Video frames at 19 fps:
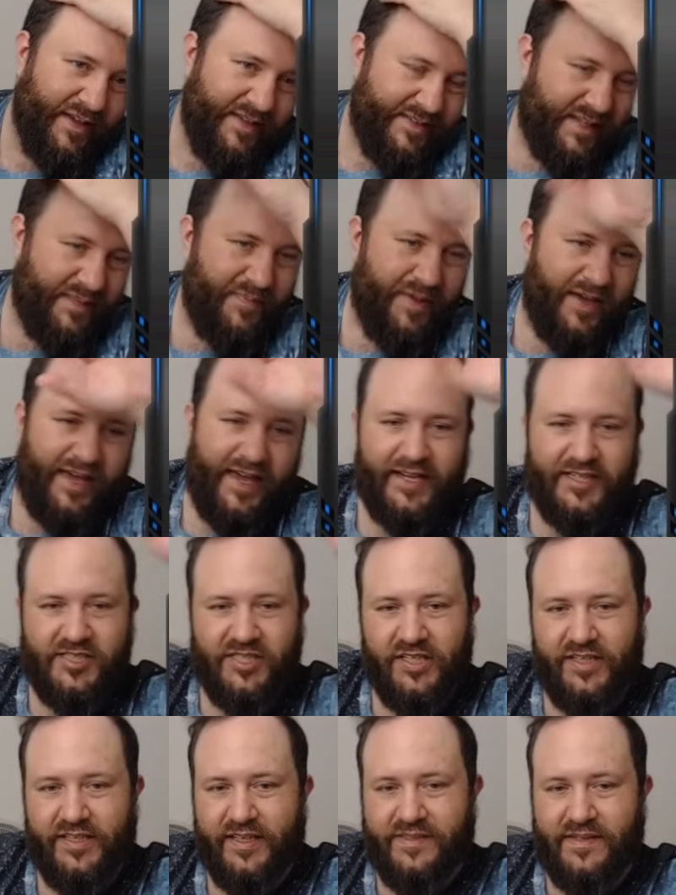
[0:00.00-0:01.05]
Z-Mech
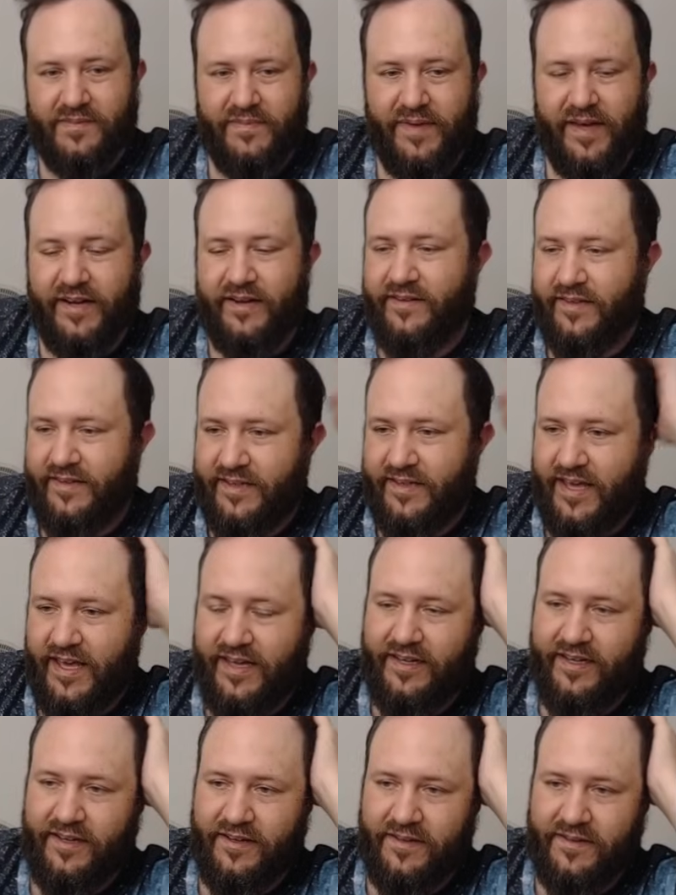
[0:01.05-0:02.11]
actually does it better than
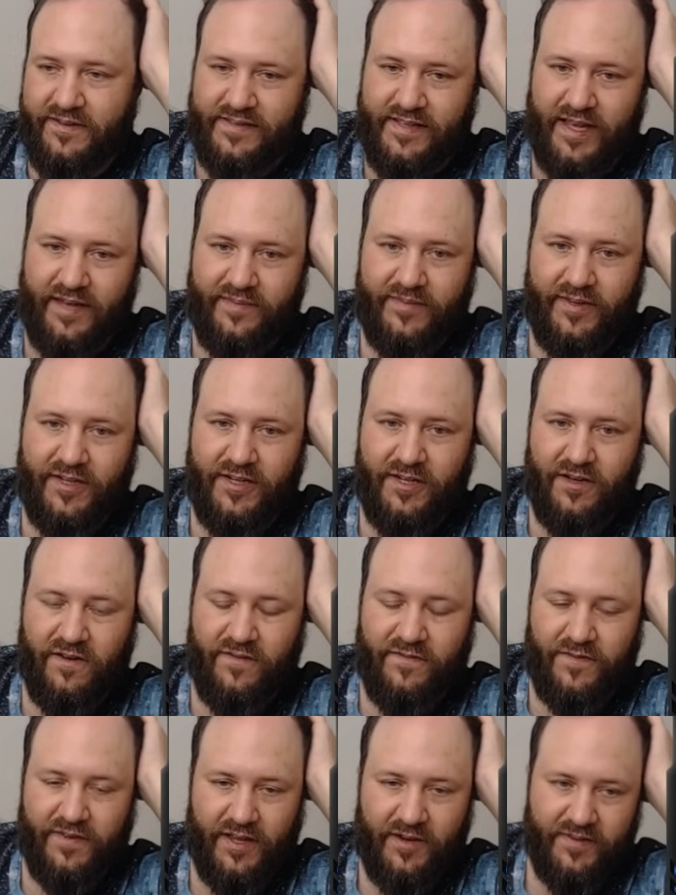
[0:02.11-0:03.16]
any other zombie hero,
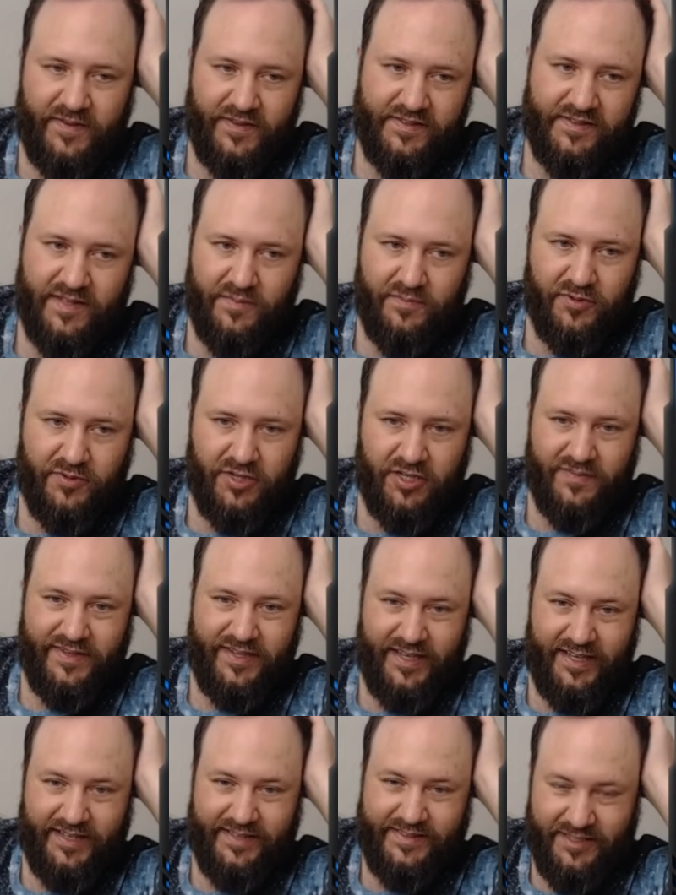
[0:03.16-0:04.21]
and for that reason I'm putting him in
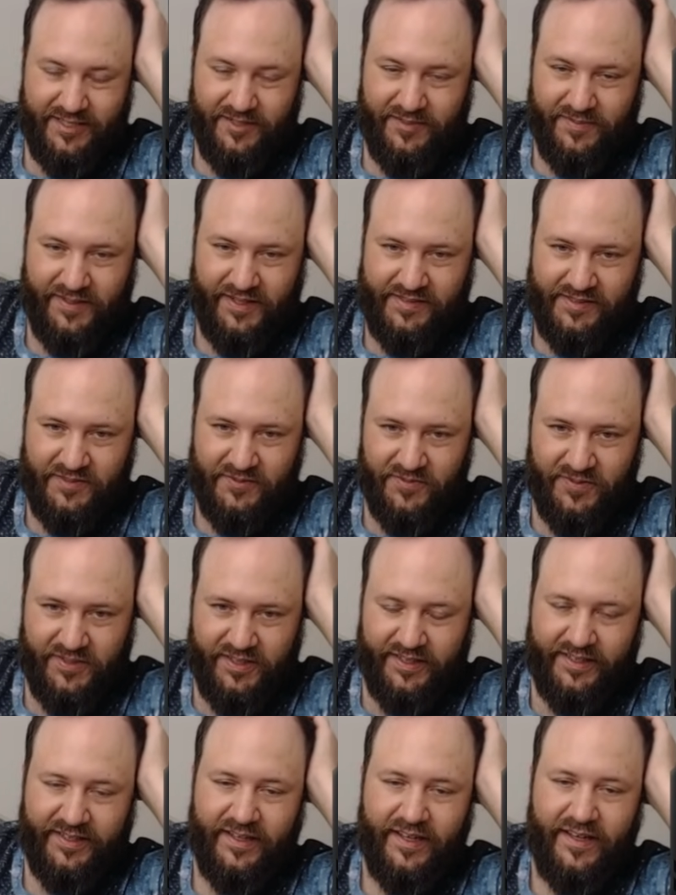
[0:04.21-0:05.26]
A tier because he
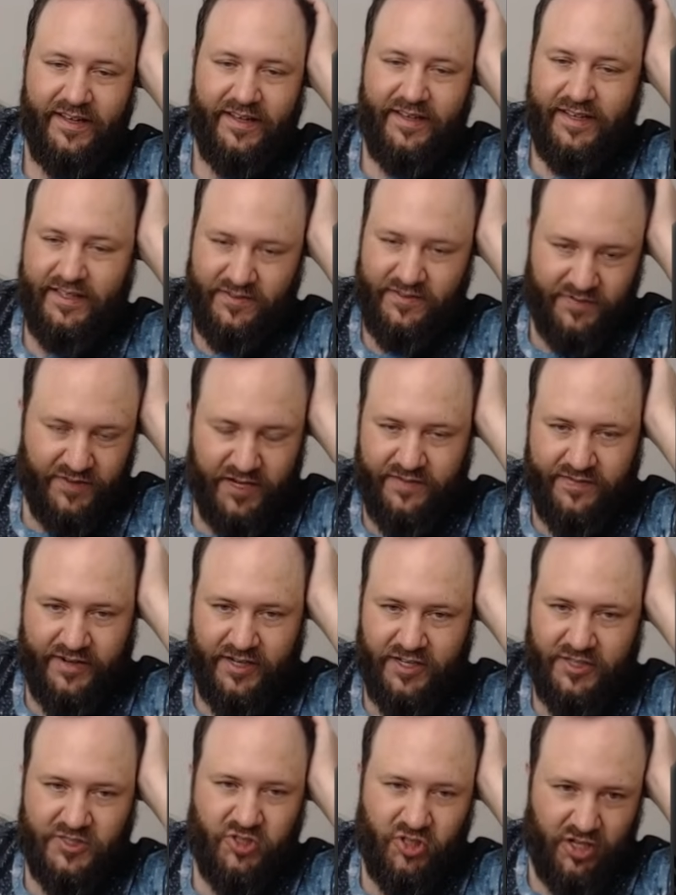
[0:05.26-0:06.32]
really is very,
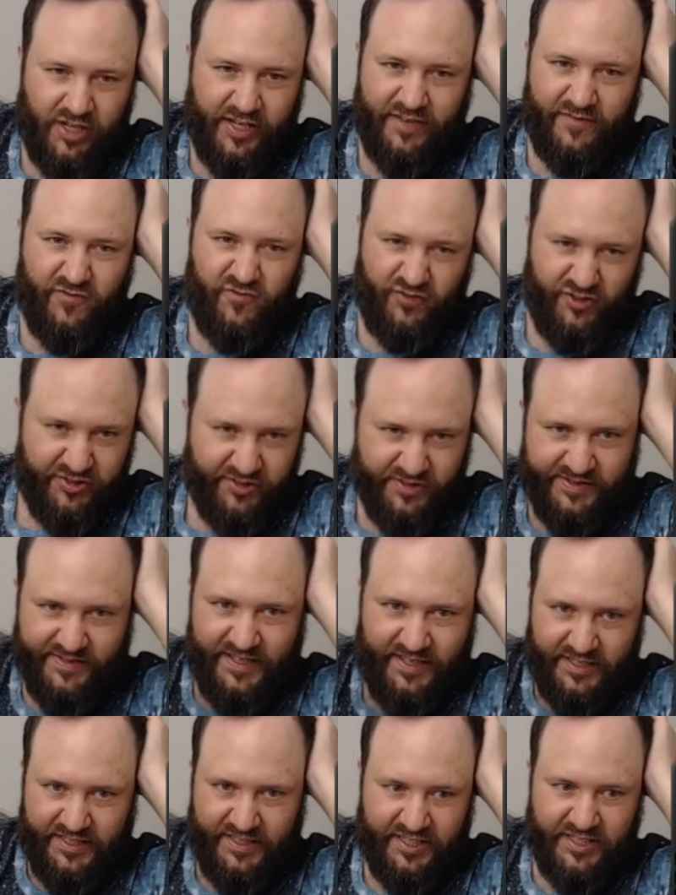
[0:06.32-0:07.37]
very strong and fills
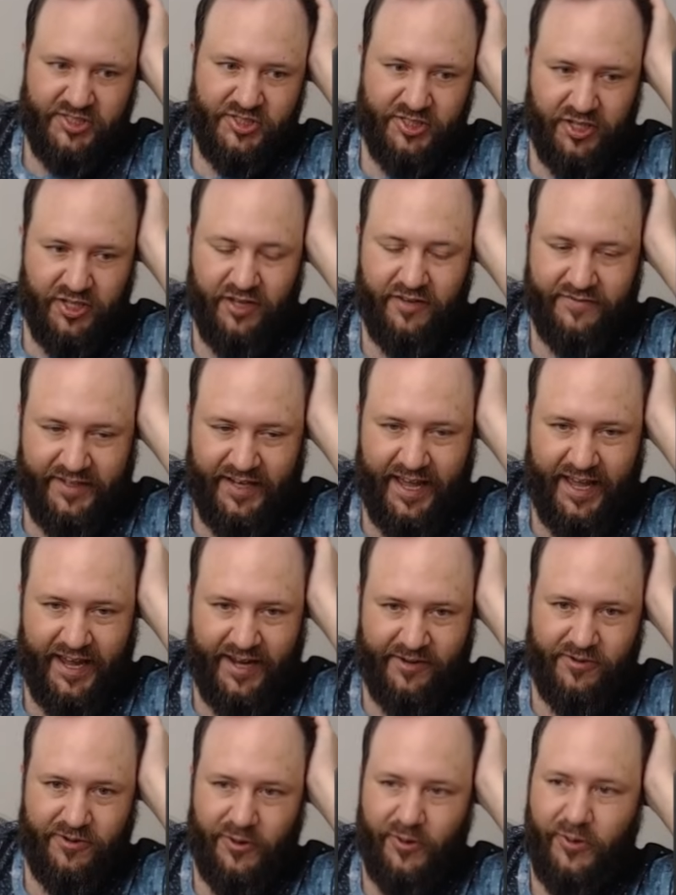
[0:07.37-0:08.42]
the niche of an
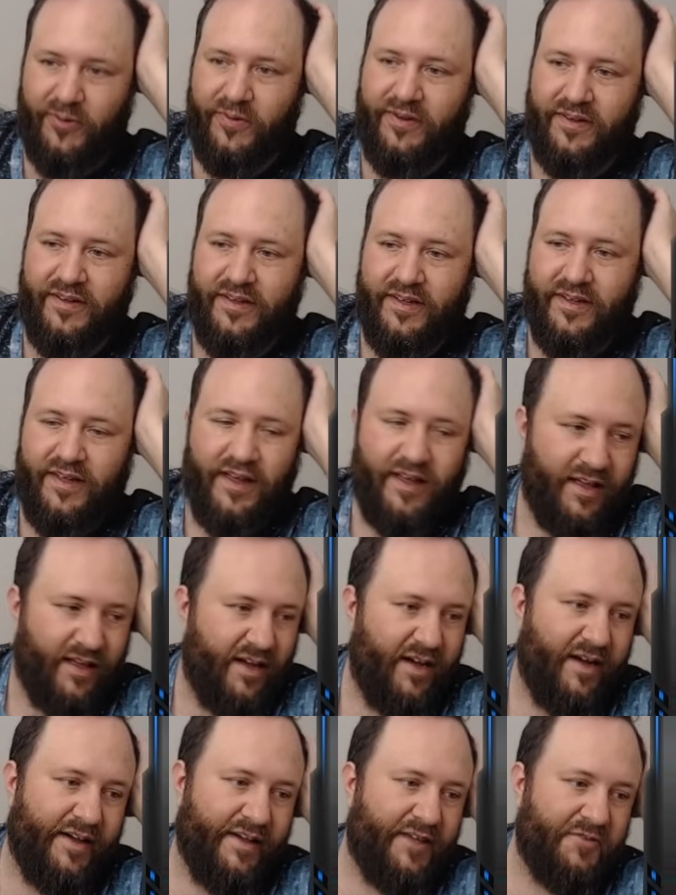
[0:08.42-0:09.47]
aggro
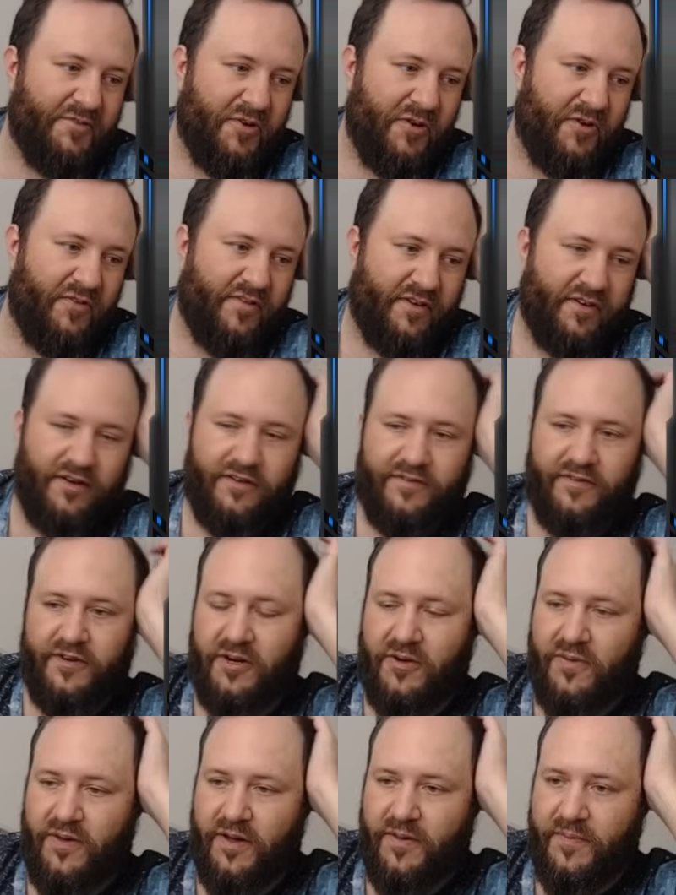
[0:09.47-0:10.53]
uh, hero very,
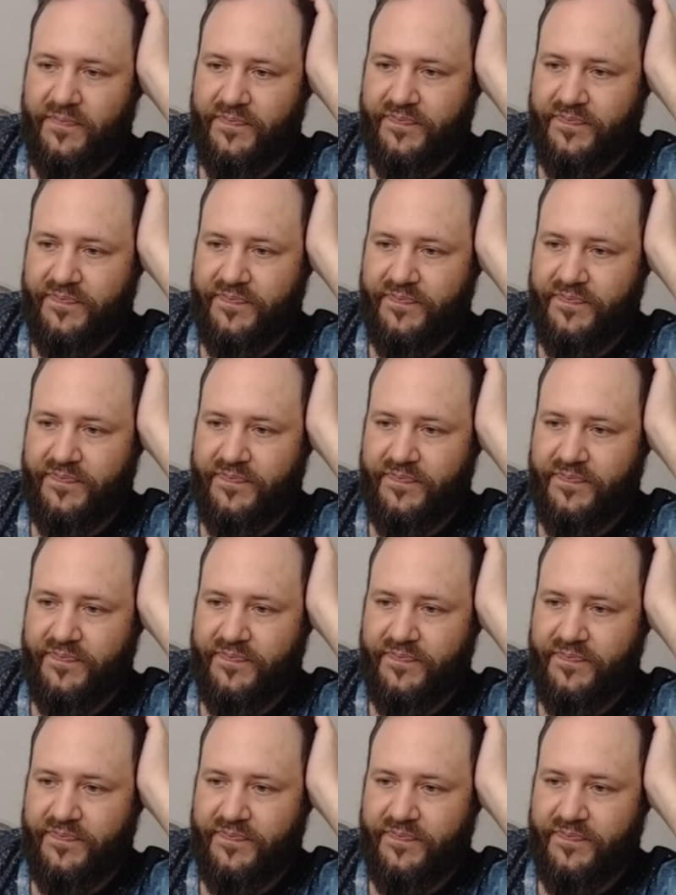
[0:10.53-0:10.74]
very well.